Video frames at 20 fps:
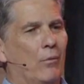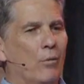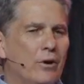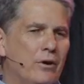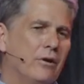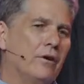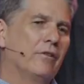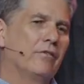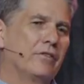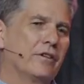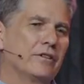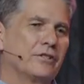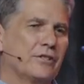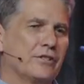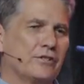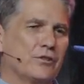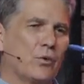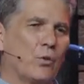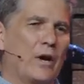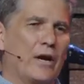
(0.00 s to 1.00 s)
I wonder if this
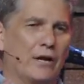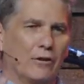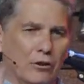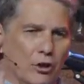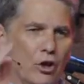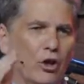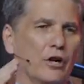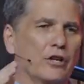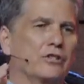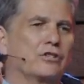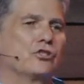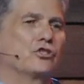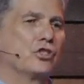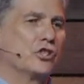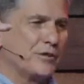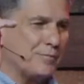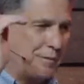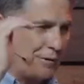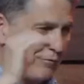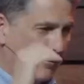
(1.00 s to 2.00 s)
is the way it looks
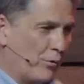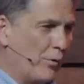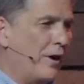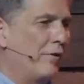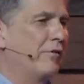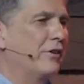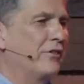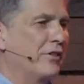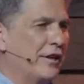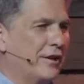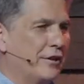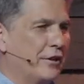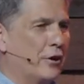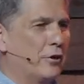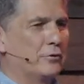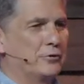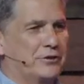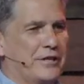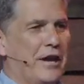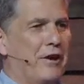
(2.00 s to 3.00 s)
just before everything
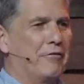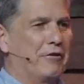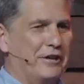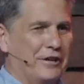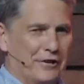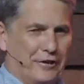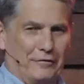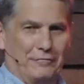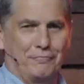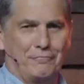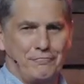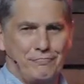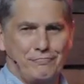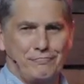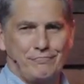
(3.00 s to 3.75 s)
goes downhill.